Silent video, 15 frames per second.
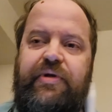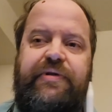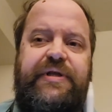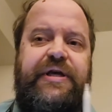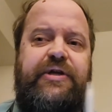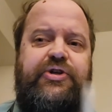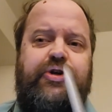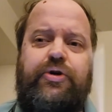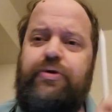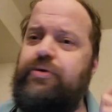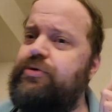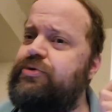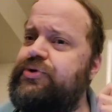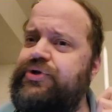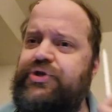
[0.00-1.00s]

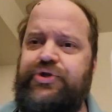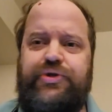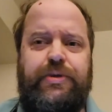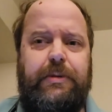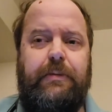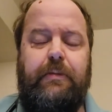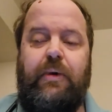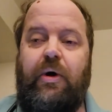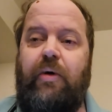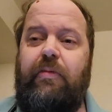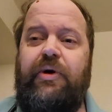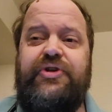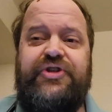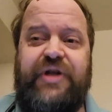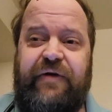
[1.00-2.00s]
teachers,
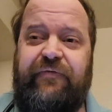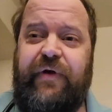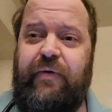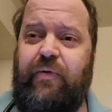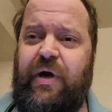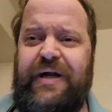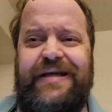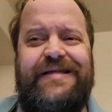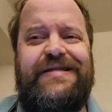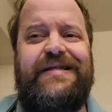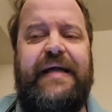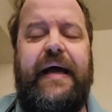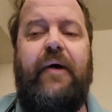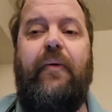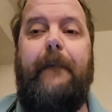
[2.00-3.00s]
almost everyone is
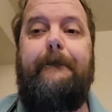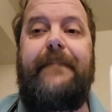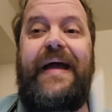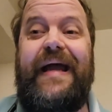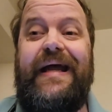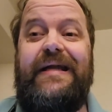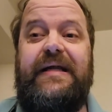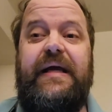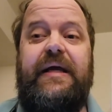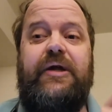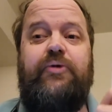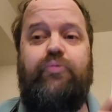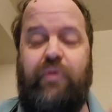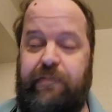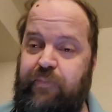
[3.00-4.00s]
now a
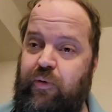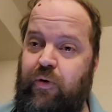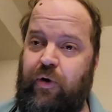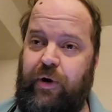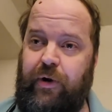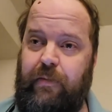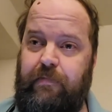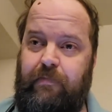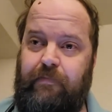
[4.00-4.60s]
mandated reporter.